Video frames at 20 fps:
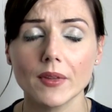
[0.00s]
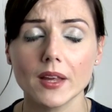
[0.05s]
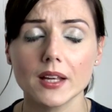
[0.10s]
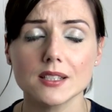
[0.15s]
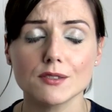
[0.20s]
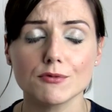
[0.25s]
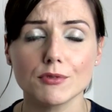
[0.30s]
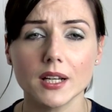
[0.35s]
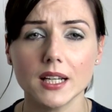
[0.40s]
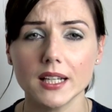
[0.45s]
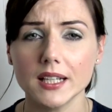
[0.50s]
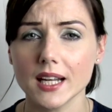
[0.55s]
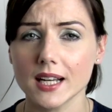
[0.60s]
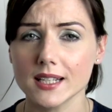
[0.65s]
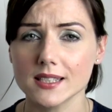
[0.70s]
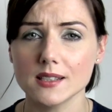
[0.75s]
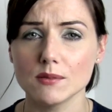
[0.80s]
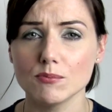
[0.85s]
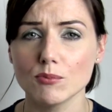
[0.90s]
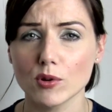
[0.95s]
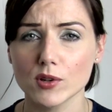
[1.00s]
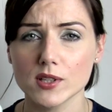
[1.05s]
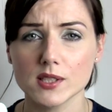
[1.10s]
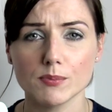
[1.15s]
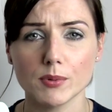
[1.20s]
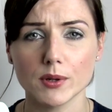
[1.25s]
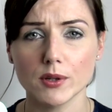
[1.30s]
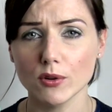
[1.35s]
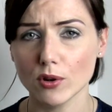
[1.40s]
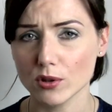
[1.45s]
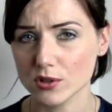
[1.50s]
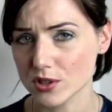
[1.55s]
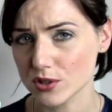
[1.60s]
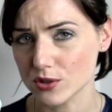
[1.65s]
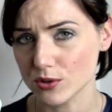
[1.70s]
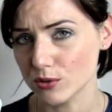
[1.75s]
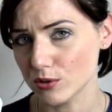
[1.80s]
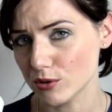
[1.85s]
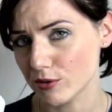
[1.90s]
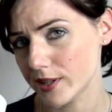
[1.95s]
It's really nice and moist, but not
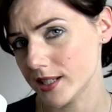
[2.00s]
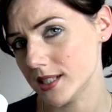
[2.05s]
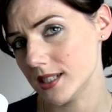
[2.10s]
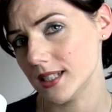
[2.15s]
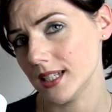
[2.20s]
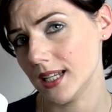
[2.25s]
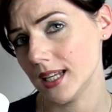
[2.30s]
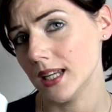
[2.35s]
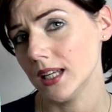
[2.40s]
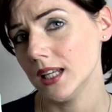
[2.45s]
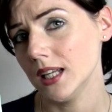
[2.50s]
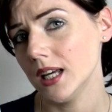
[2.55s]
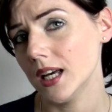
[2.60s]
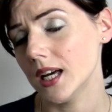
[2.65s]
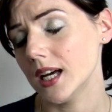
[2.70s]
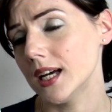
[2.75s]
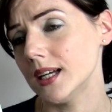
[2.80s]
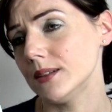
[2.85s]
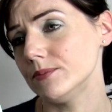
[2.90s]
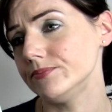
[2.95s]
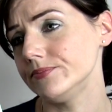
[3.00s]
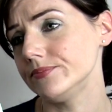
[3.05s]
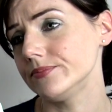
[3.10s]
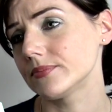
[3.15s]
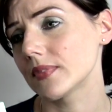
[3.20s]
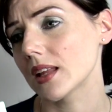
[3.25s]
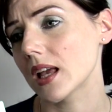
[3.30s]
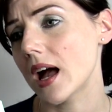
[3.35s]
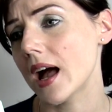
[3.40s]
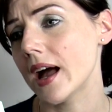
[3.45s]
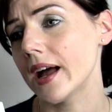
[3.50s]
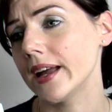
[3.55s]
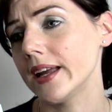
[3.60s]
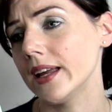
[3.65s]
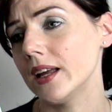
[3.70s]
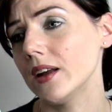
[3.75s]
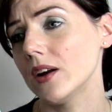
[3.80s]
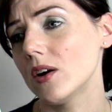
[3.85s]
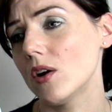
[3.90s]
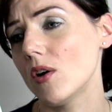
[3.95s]
at all greasy.
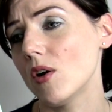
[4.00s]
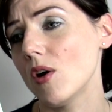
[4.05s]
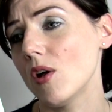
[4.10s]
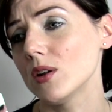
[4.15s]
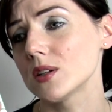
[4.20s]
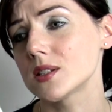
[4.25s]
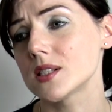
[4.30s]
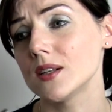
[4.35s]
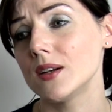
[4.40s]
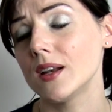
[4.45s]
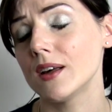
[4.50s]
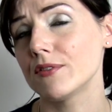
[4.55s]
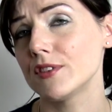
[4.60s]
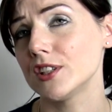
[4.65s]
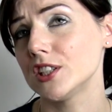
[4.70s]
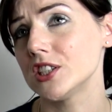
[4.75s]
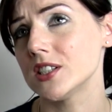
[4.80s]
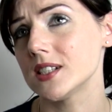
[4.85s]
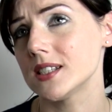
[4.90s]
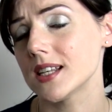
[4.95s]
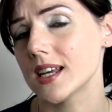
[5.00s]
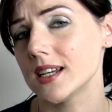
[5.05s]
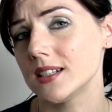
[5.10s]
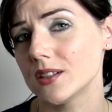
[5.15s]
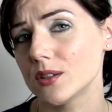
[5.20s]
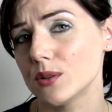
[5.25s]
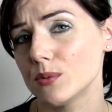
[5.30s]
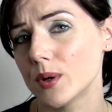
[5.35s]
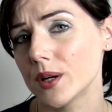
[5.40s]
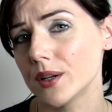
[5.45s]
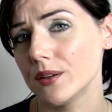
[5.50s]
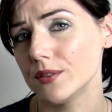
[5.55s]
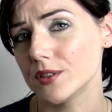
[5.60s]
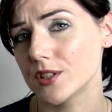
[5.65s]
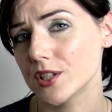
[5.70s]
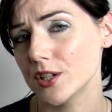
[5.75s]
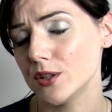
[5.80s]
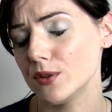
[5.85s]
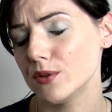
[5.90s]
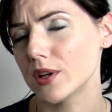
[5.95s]
I also love the Shiseido one
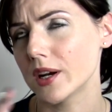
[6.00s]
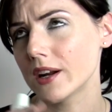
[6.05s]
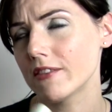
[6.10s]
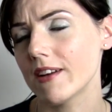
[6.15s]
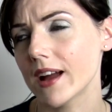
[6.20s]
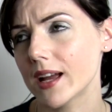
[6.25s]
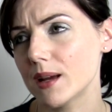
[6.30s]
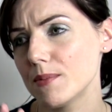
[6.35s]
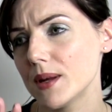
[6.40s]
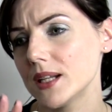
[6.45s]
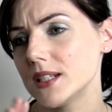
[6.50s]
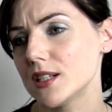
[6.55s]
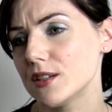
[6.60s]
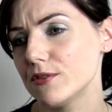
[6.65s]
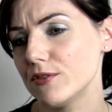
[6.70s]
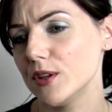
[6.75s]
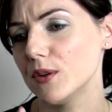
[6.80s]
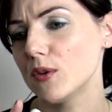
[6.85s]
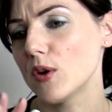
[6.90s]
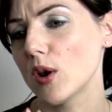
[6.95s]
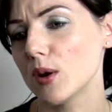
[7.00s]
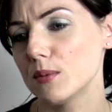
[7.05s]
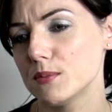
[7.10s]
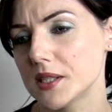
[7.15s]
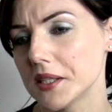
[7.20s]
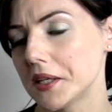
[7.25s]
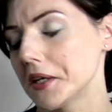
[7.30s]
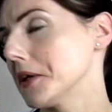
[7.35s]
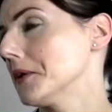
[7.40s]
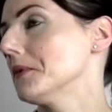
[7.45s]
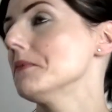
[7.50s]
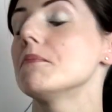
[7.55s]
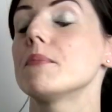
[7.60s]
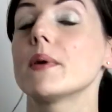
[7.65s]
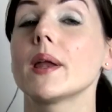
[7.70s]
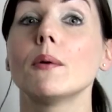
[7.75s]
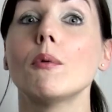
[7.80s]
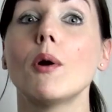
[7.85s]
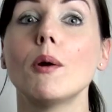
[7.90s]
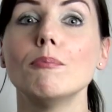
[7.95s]
too that I recommended a few columns ago, but
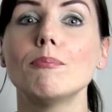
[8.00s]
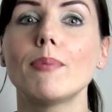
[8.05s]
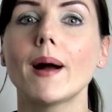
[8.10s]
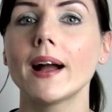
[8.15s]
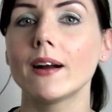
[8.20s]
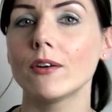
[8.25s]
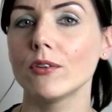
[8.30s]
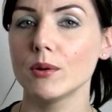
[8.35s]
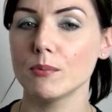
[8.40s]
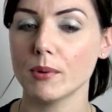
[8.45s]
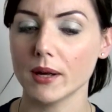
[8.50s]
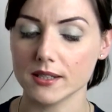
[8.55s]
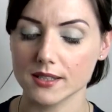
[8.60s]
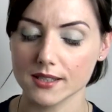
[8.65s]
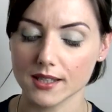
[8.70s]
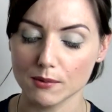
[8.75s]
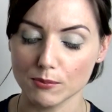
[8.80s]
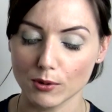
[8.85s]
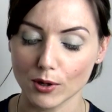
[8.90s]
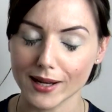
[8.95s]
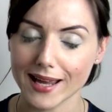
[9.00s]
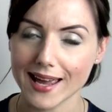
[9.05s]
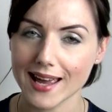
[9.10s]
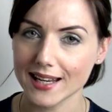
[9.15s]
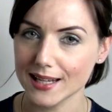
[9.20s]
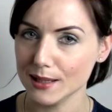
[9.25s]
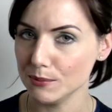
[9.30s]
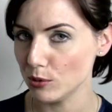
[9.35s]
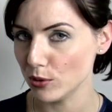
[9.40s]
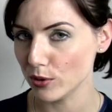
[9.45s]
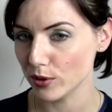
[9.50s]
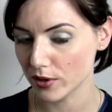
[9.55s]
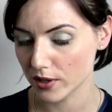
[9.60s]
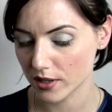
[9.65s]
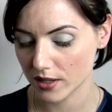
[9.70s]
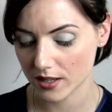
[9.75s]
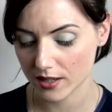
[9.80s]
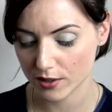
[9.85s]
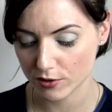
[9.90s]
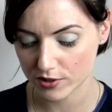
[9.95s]
I won't bang on about sunblock any more
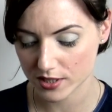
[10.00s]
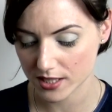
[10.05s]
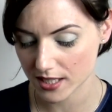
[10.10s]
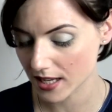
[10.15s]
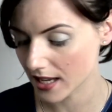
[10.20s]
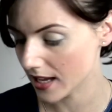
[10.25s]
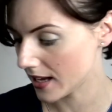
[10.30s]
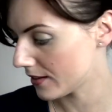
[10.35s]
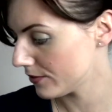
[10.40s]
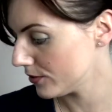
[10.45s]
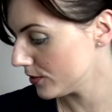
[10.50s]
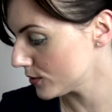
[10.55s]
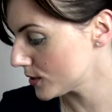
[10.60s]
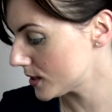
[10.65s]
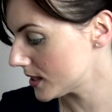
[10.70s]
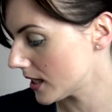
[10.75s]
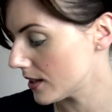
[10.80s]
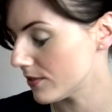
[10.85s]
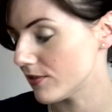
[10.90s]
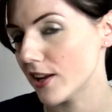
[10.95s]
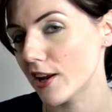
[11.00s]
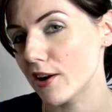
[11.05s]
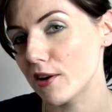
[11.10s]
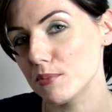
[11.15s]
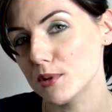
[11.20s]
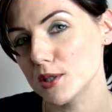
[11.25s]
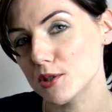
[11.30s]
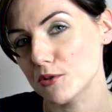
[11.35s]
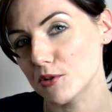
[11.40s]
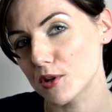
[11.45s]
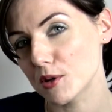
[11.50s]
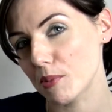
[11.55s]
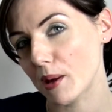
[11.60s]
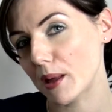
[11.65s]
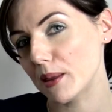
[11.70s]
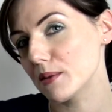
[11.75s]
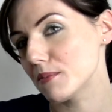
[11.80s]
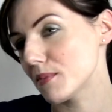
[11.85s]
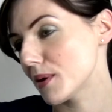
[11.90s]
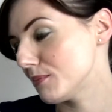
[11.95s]
than I already have. You're sick of hearing me talk
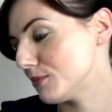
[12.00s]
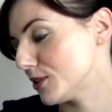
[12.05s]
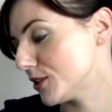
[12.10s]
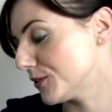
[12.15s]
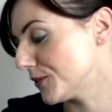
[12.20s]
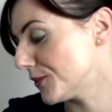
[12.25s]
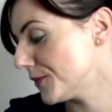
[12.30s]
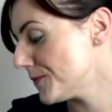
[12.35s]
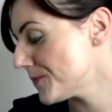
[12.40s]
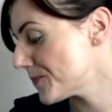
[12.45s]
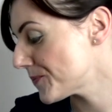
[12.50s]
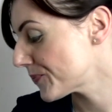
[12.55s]
about them, I'm sure.